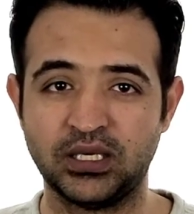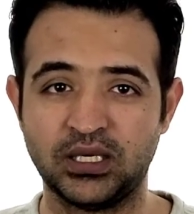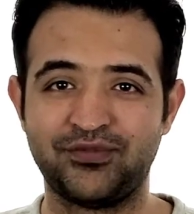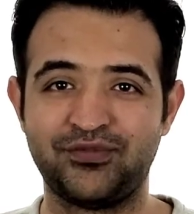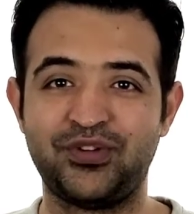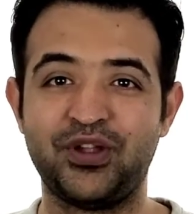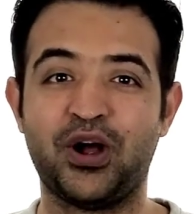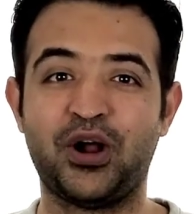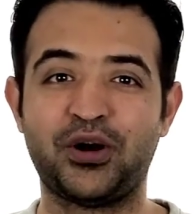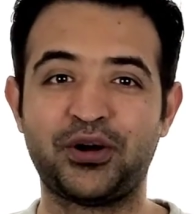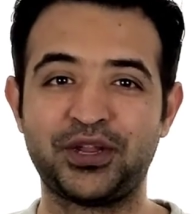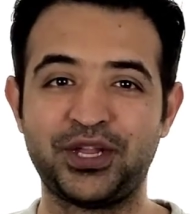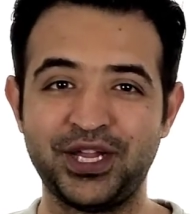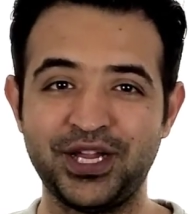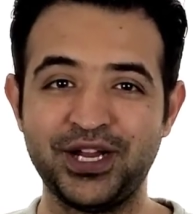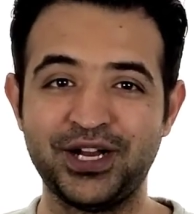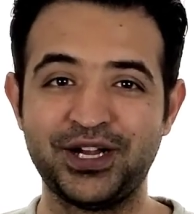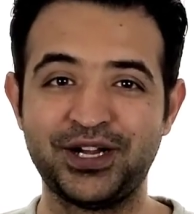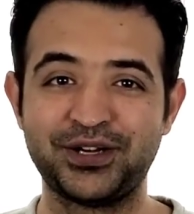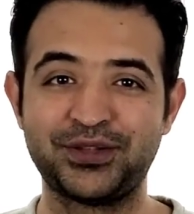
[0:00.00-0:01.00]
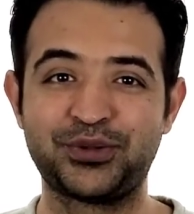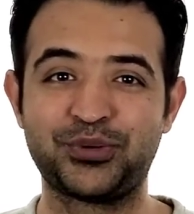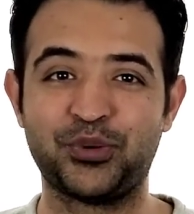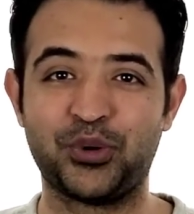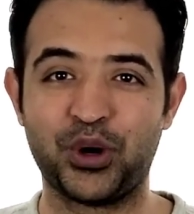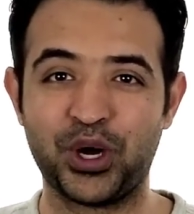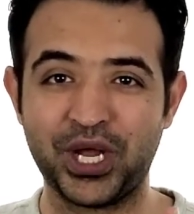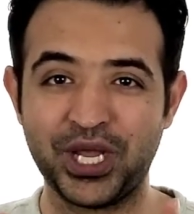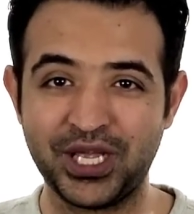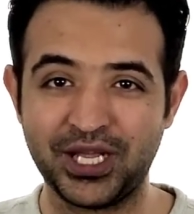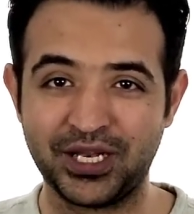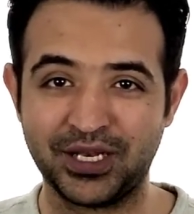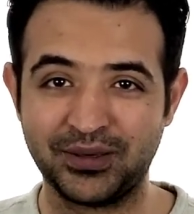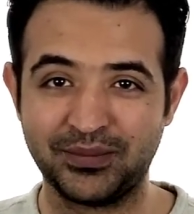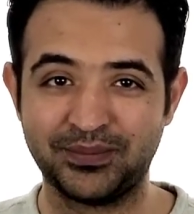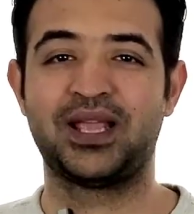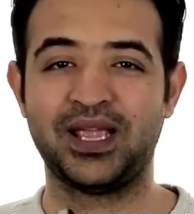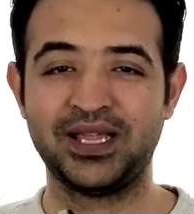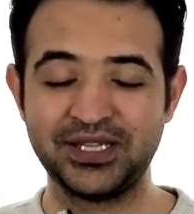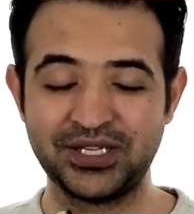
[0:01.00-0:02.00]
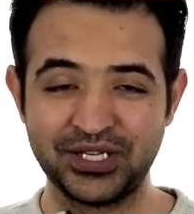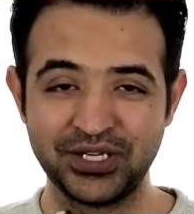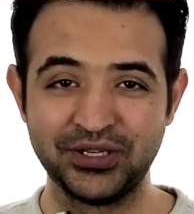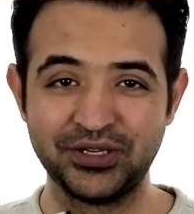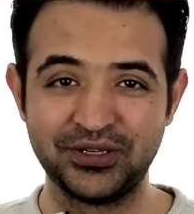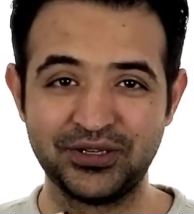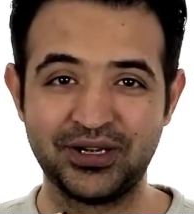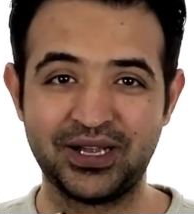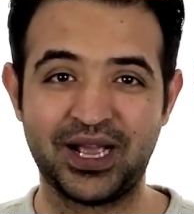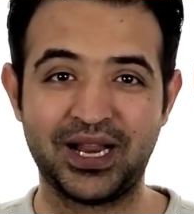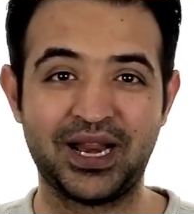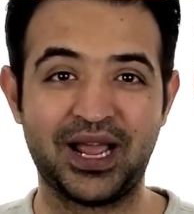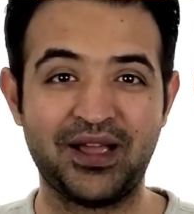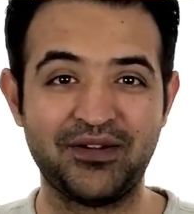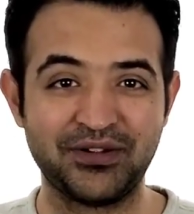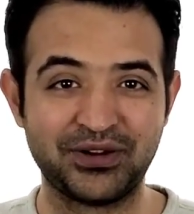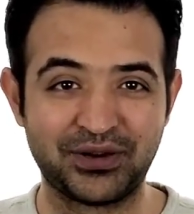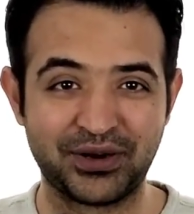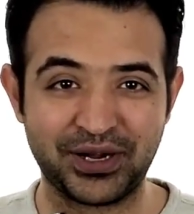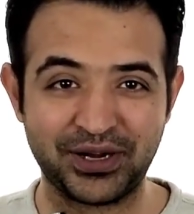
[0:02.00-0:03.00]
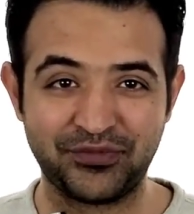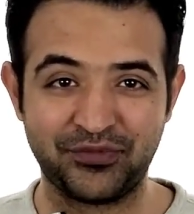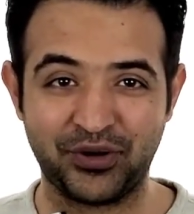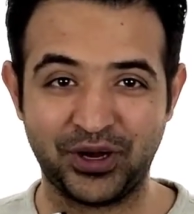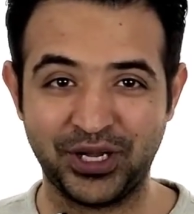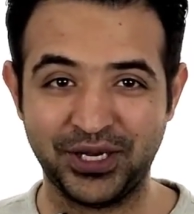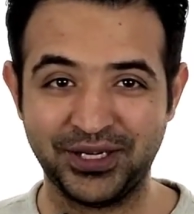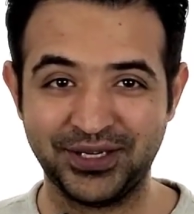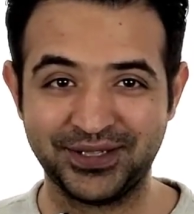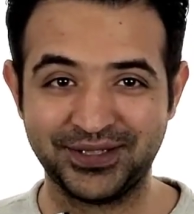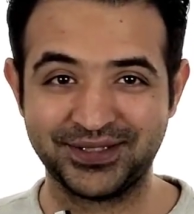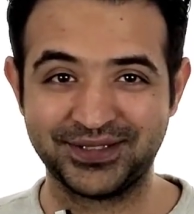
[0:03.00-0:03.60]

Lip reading: We are here to help. Thank you and have a great one.